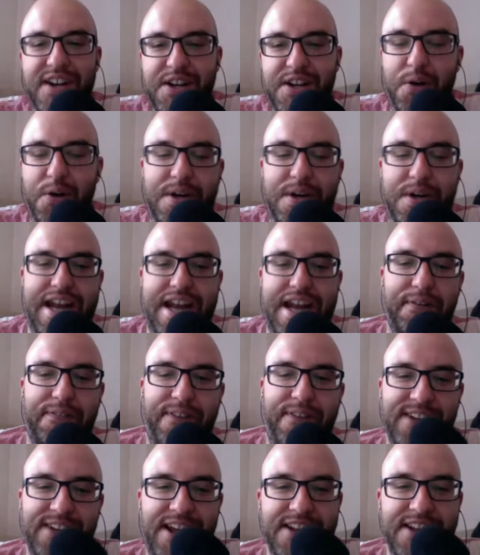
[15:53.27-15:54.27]
who would never
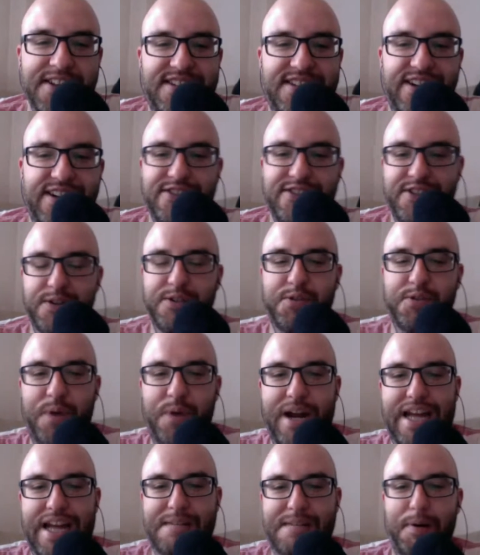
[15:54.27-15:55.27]
fall down the stairs though is
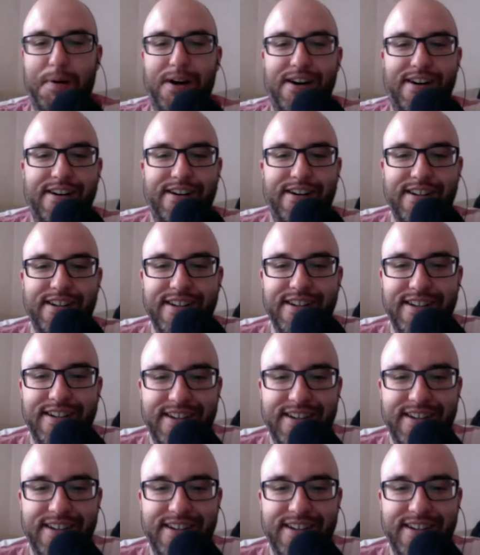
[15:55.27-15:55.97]
Rand Paul.